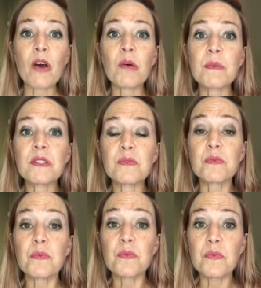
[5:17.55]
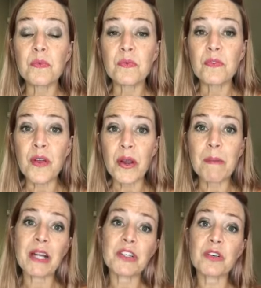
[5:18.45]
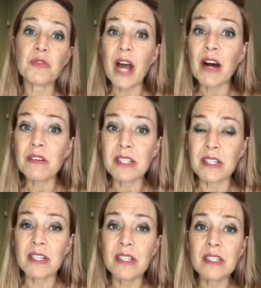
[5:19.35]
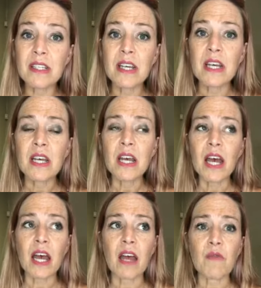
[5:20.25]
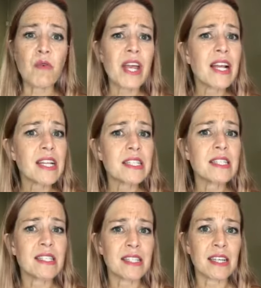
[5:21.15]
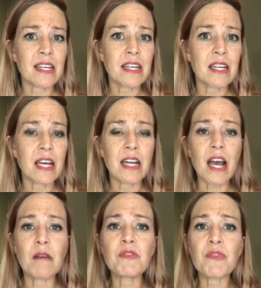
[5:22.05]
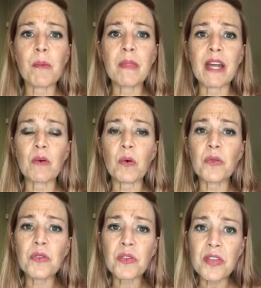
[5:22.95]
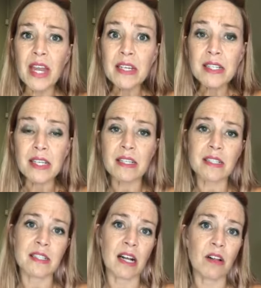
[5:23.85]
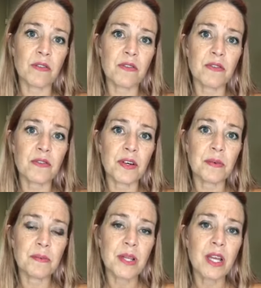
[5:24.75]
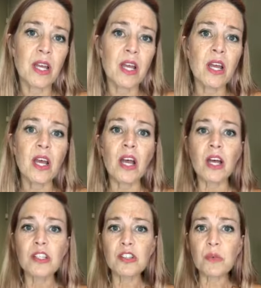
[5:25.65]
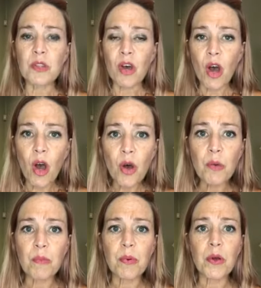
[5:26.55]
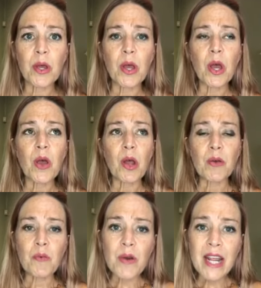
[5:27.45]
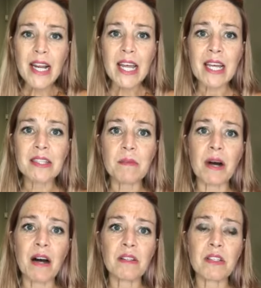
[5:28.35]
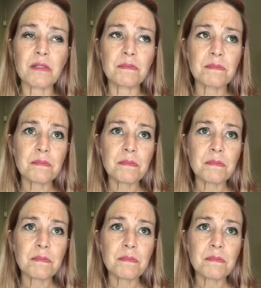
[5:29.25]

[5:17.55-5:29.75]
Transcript: Hope is very much grounded realistic. It comes from that authentic self. So, with hope, it really is about